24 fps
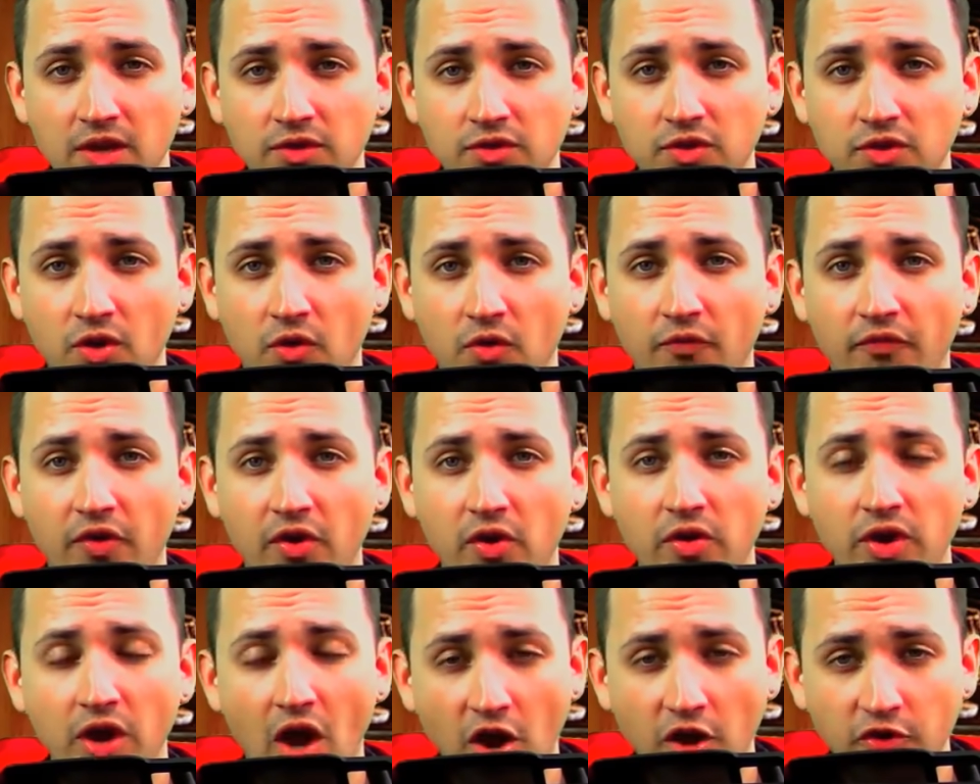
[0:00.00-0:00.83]
So,
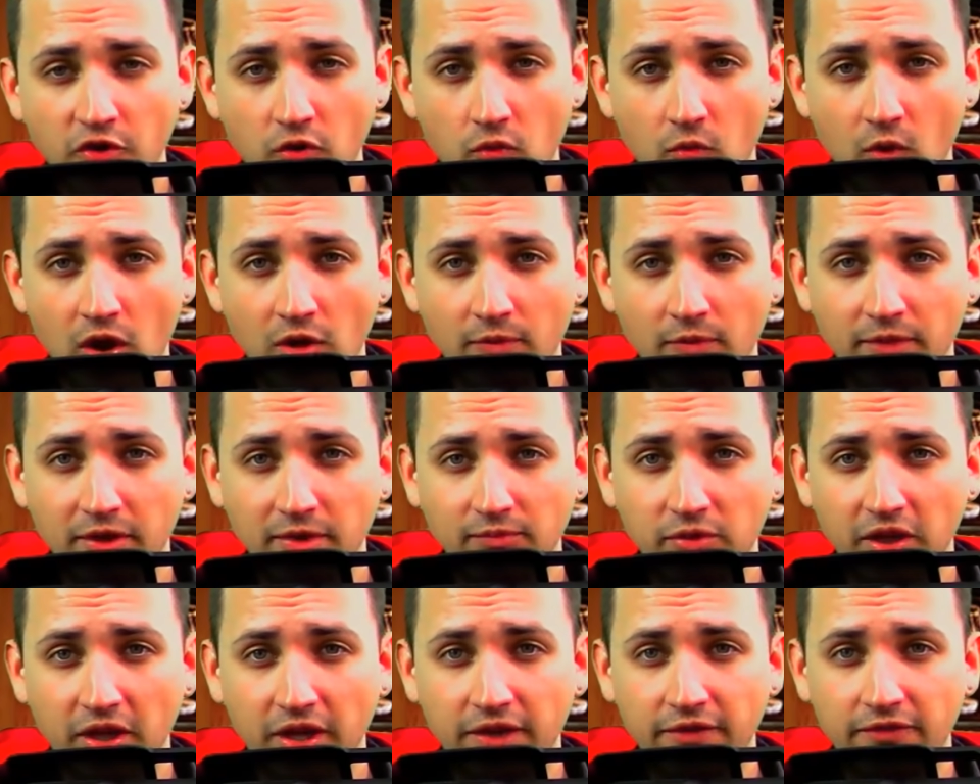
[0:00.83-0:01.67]
very underwhelming
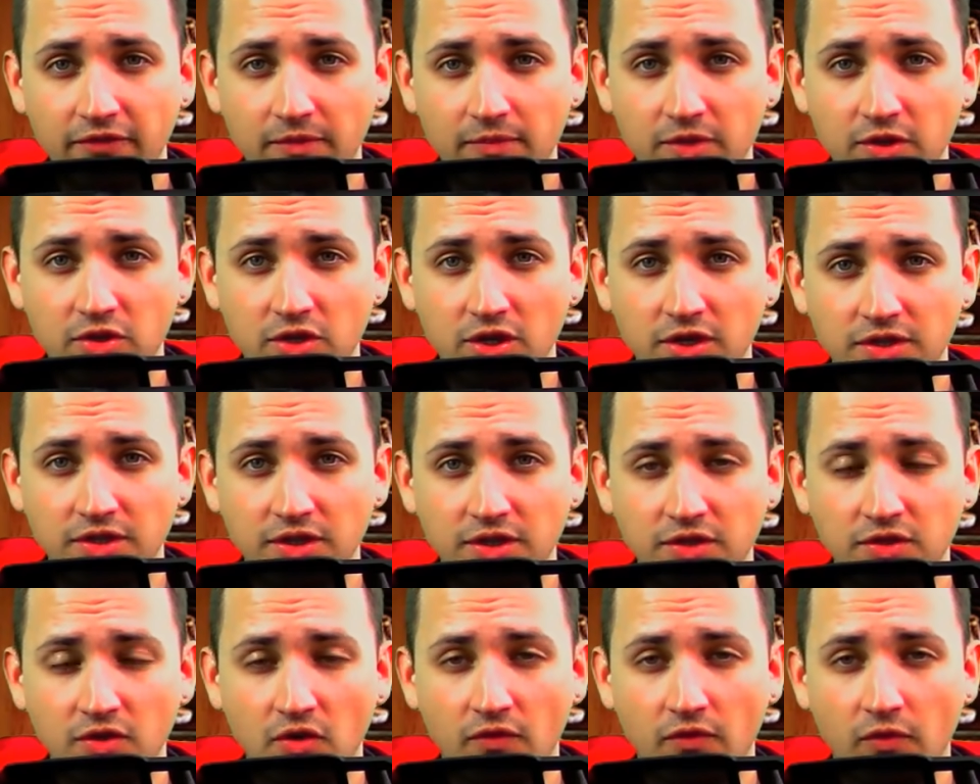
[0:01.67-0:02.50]
play from the
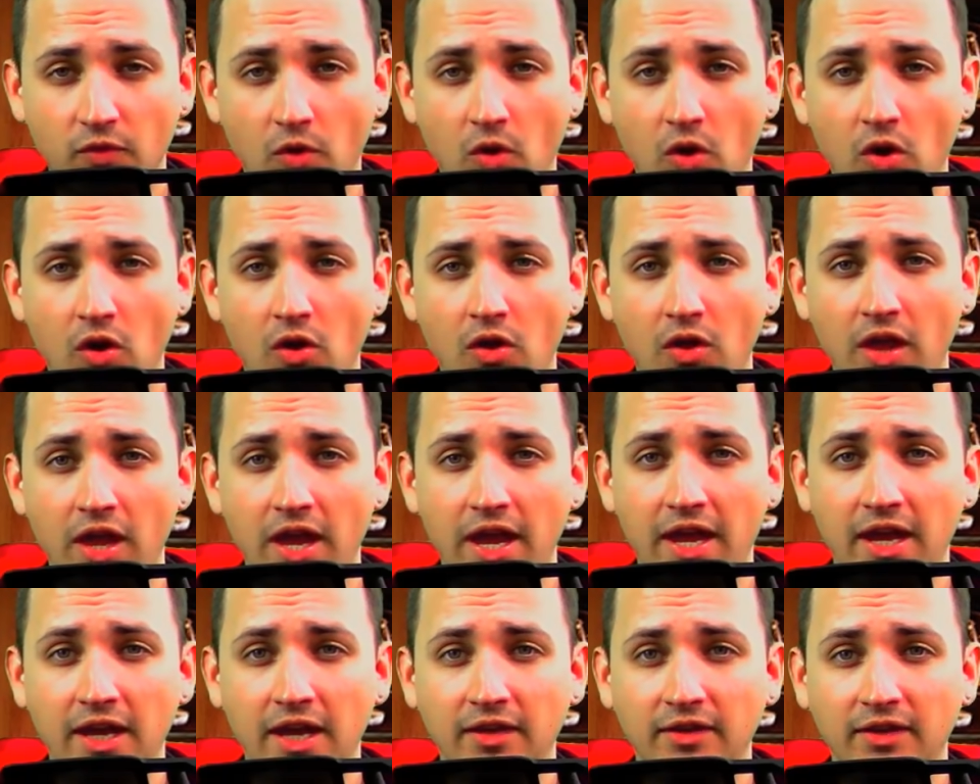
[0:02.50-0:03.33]
Justice overall,
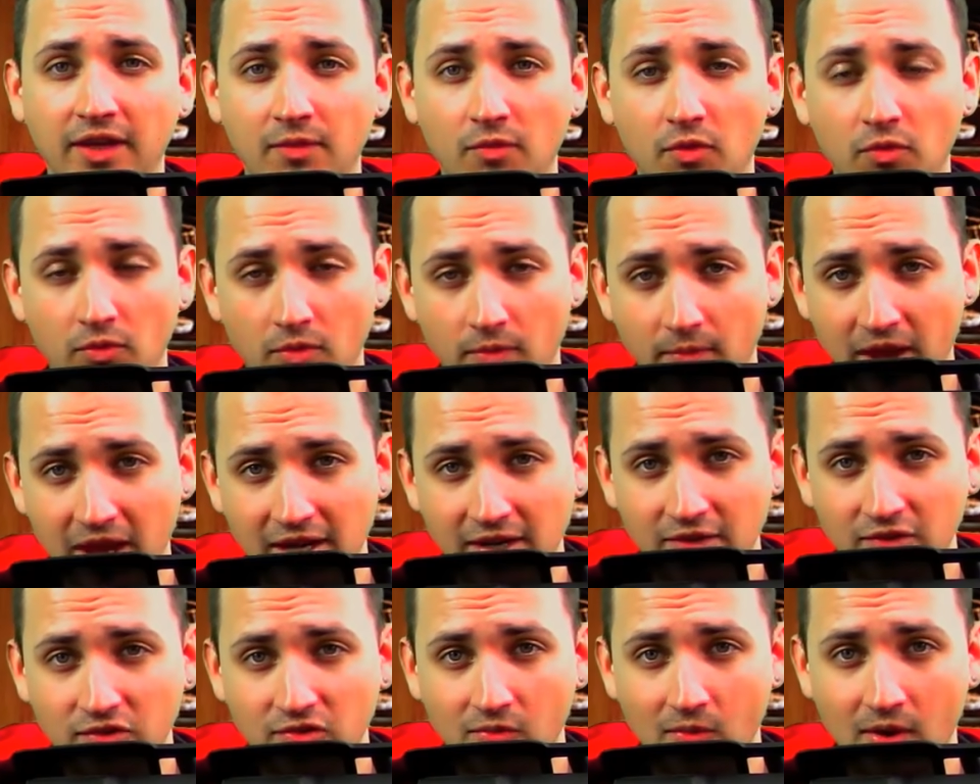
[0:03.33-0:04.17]
and they will
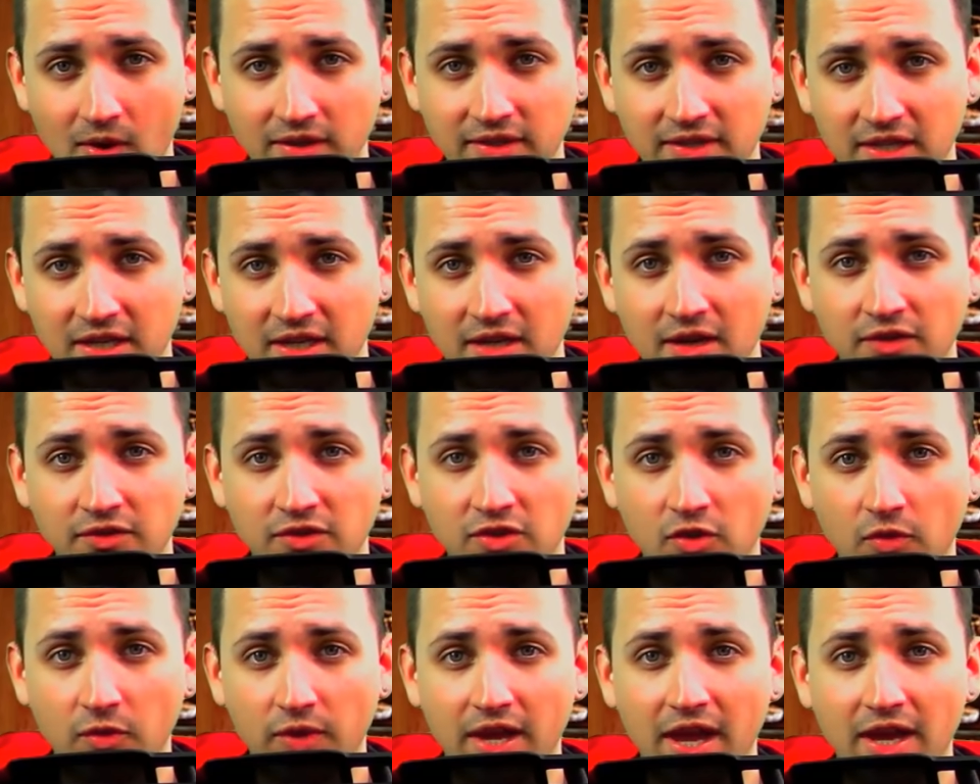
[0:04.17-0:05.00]
remain at 20
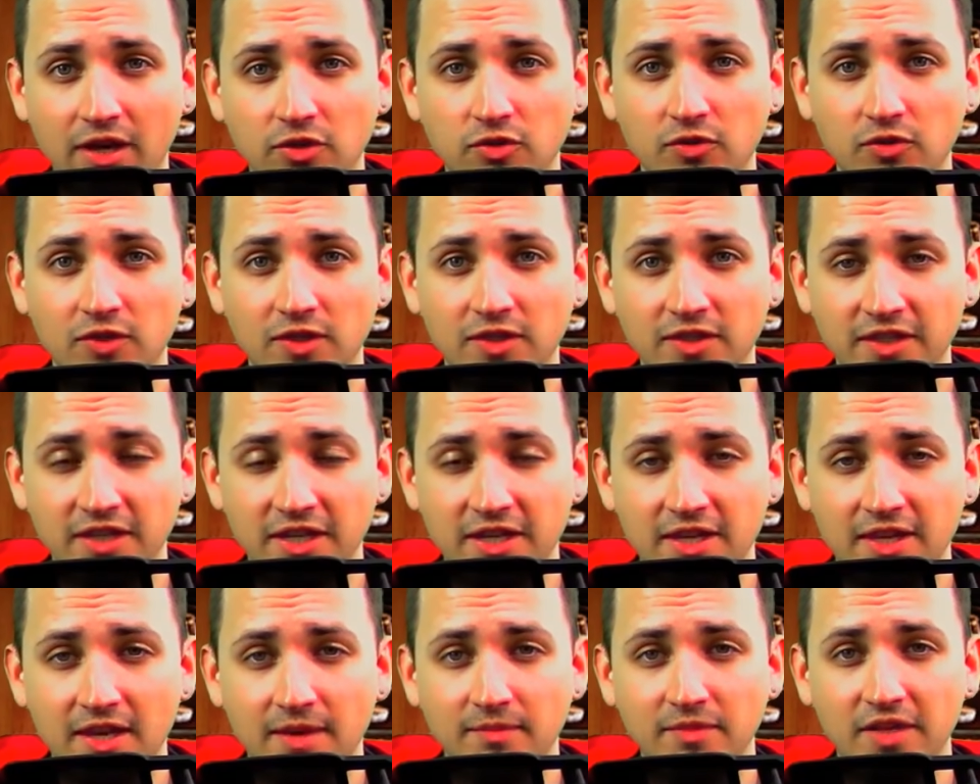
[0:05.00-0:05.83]
until we actually
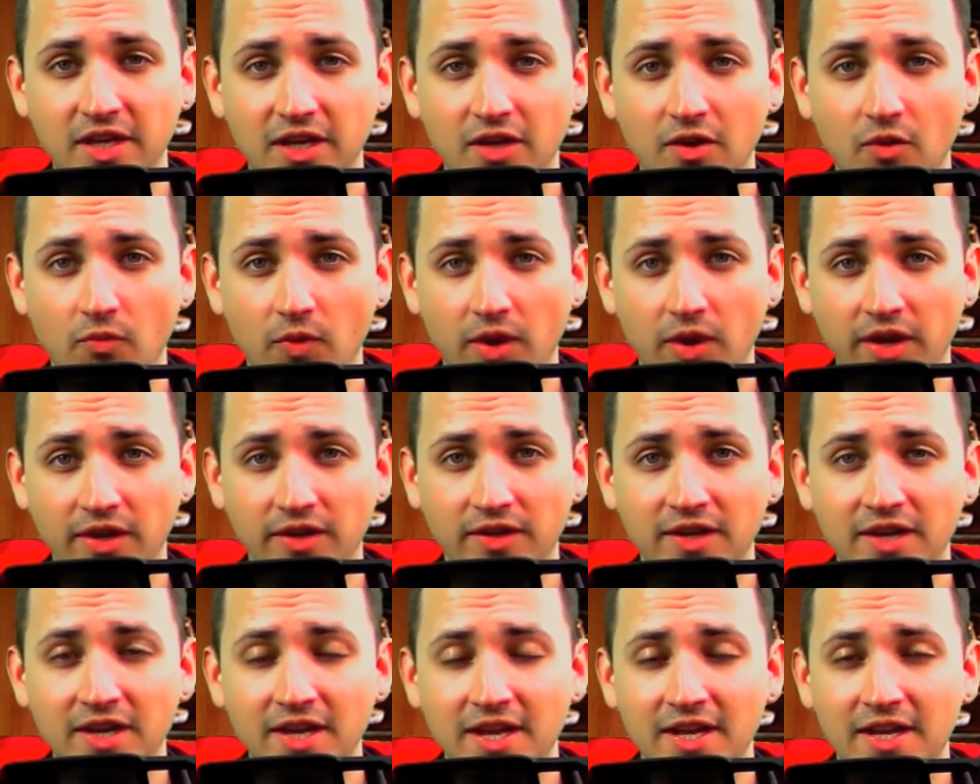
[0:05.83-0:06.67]
see them take a
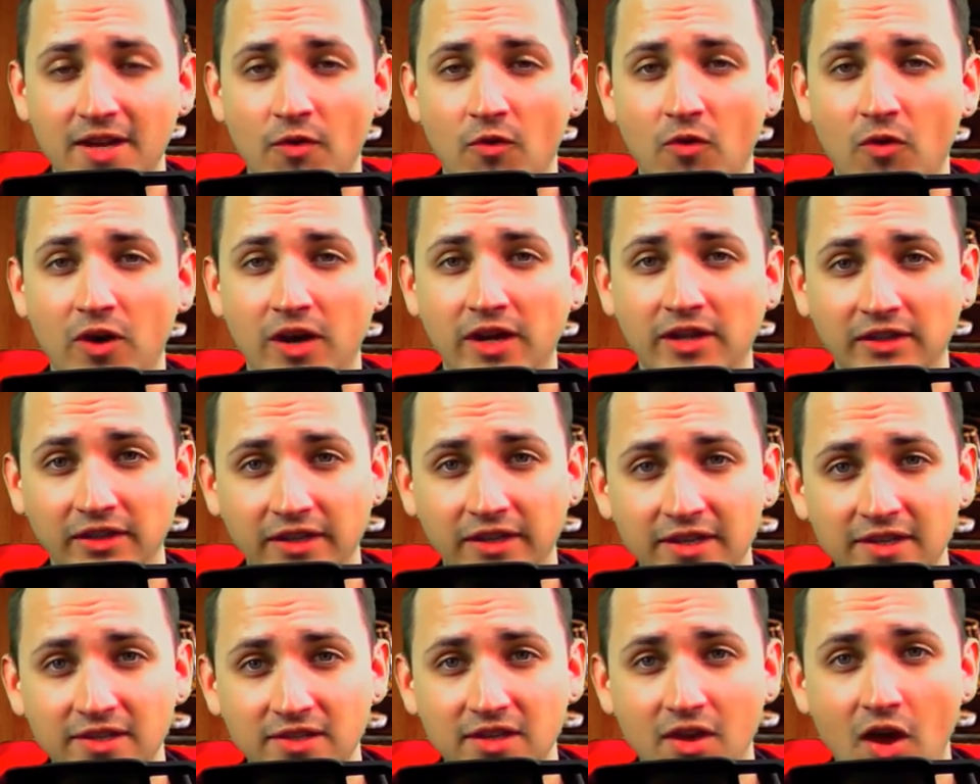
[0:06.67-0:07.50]
win, or at
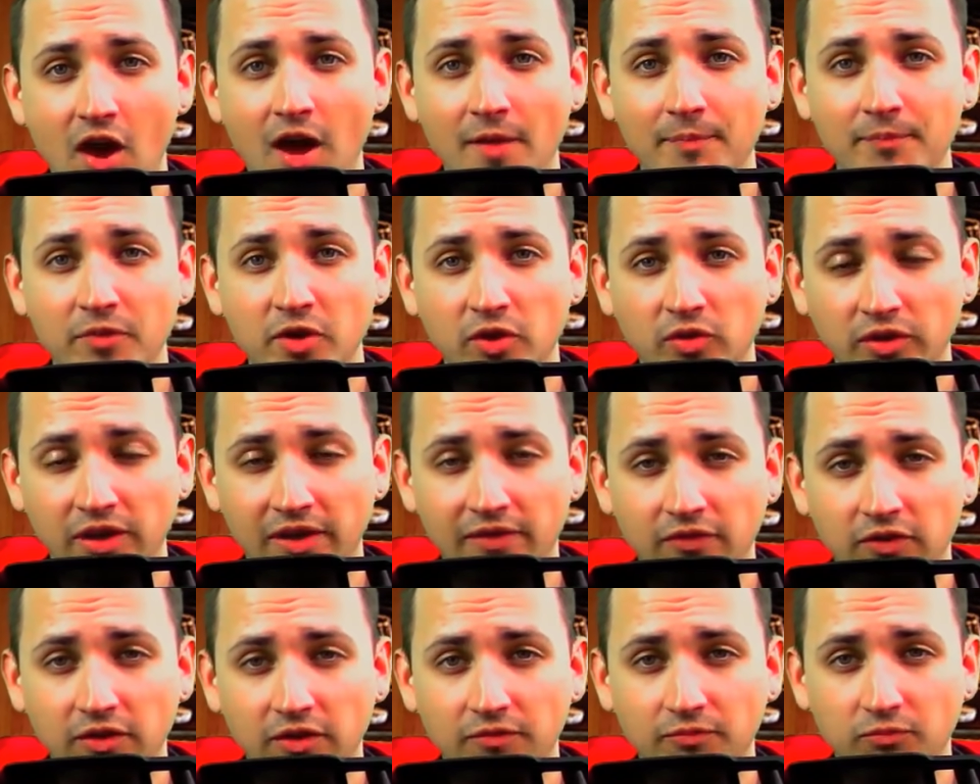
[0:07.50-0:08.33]
least up their
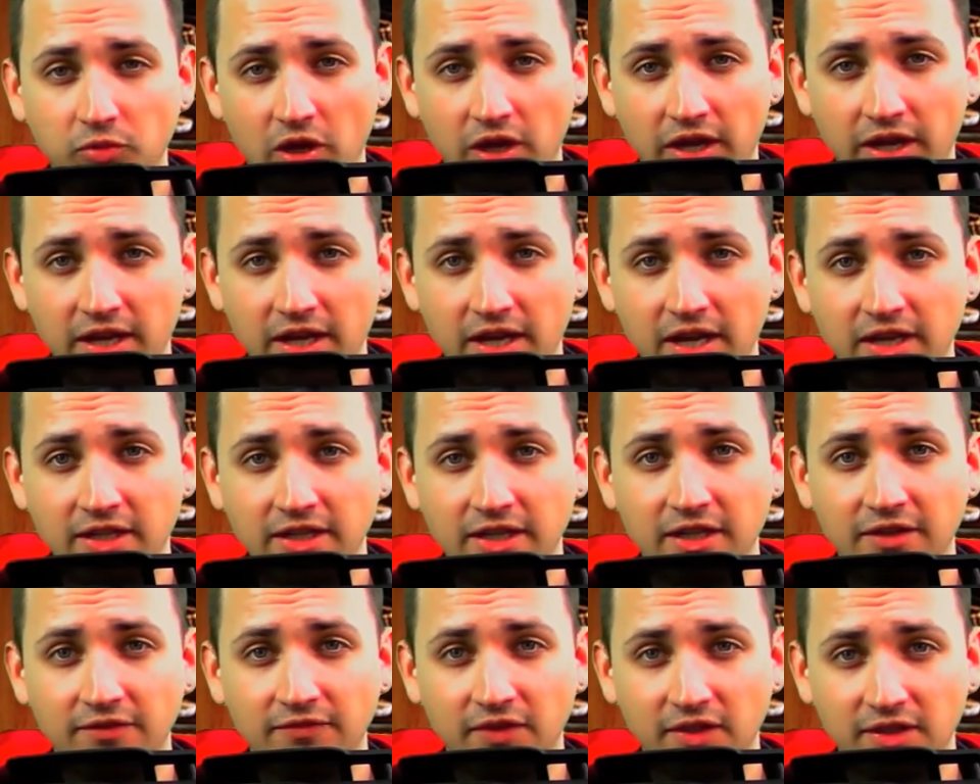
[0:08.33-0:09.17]
level of play in a
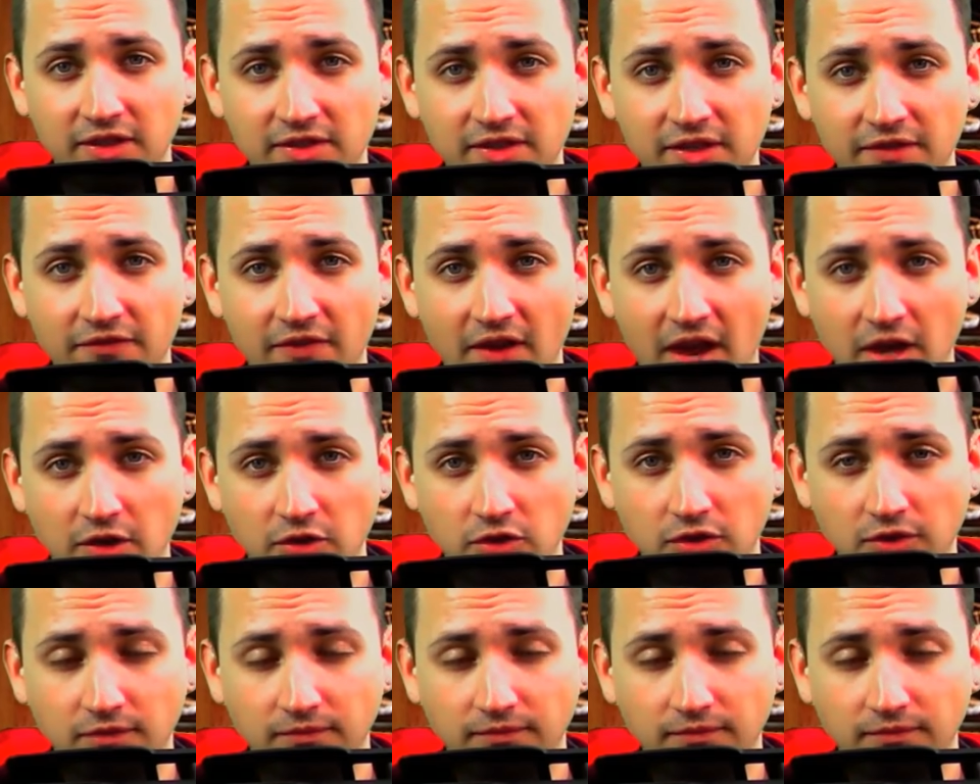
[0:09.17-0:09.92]
convincing fashion.